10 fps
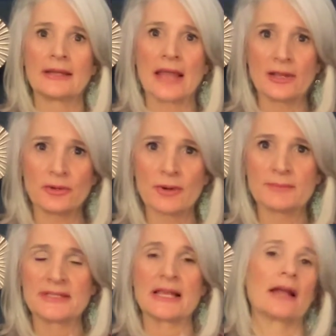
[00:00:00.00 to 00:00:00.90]
get you
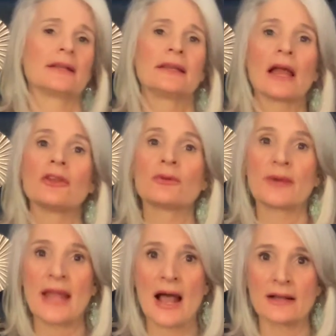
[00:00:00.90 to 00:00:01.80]
upset, get you
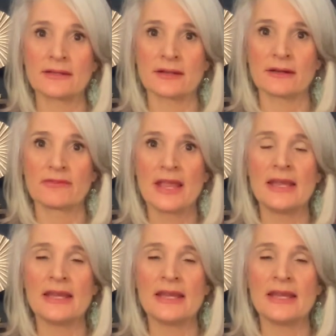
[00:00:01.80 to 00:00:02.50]
reactive.